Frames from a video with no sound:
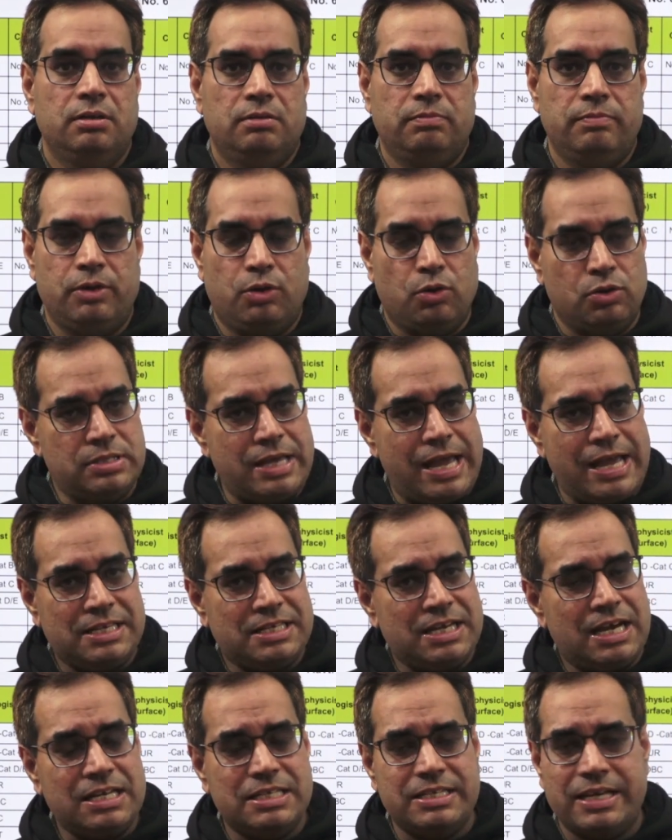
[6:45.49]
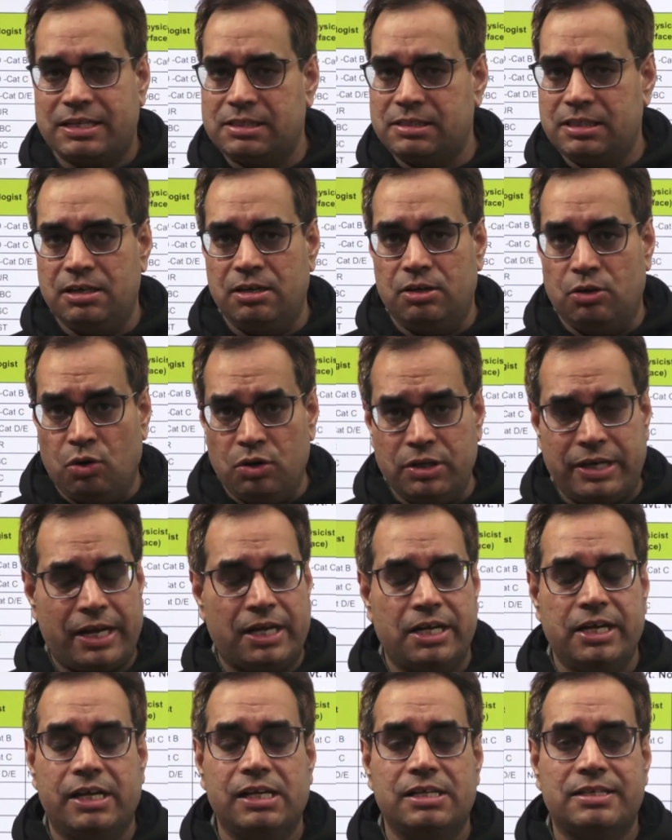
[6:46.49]
because HR section,
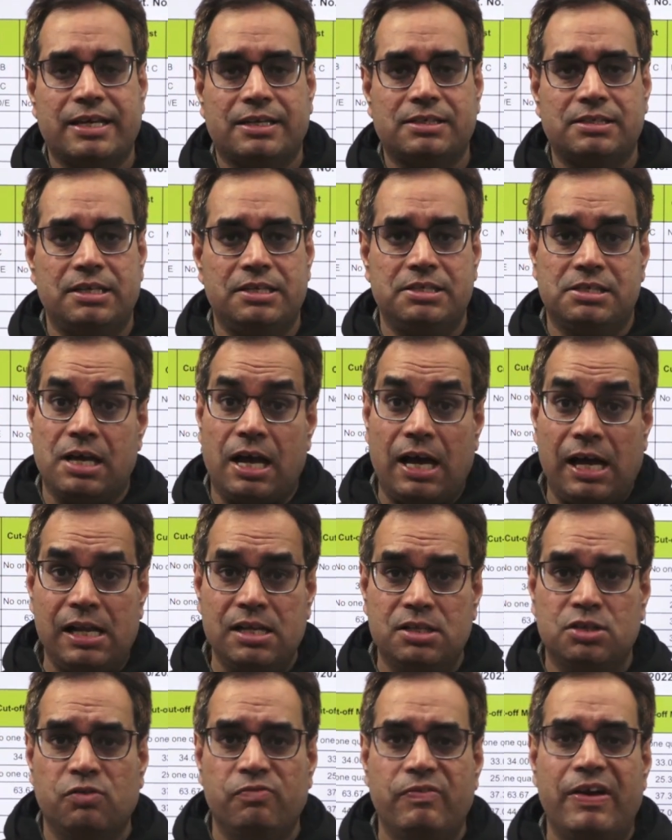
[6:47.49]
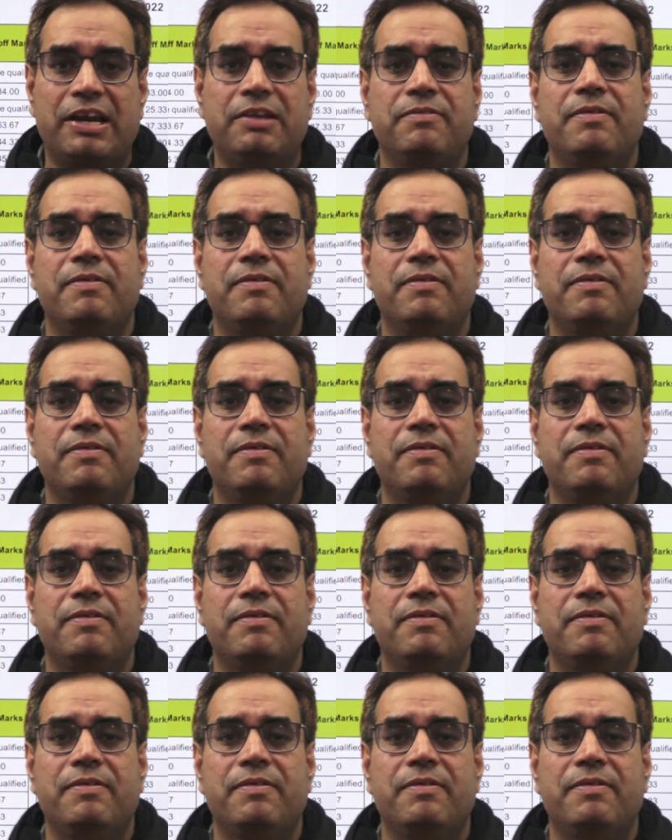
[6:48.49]
non-technical section is also very,